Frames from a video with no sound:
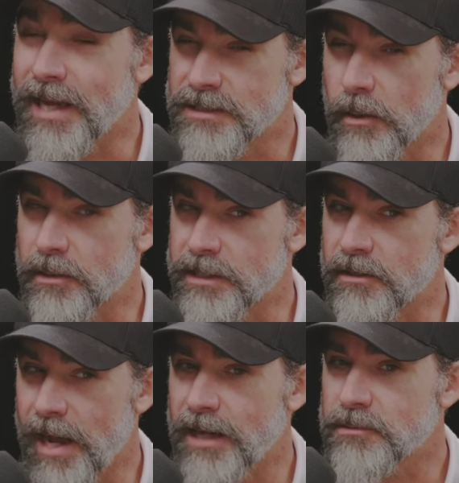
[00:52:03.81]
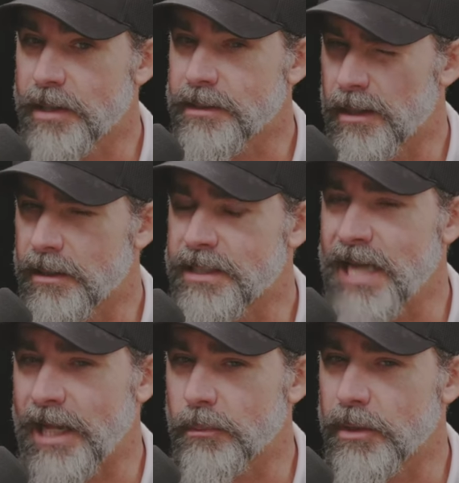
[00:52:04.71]
That's how a leader acts right there.
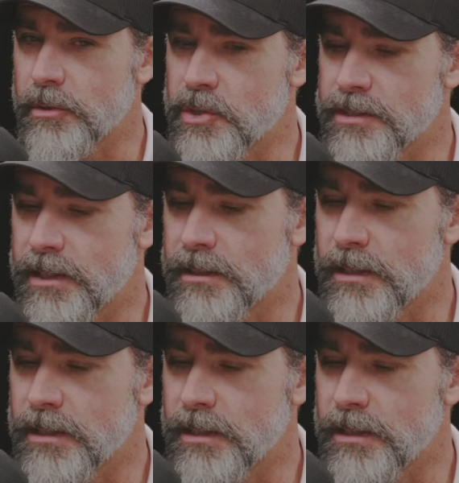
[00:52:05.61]
Exactly what you just did.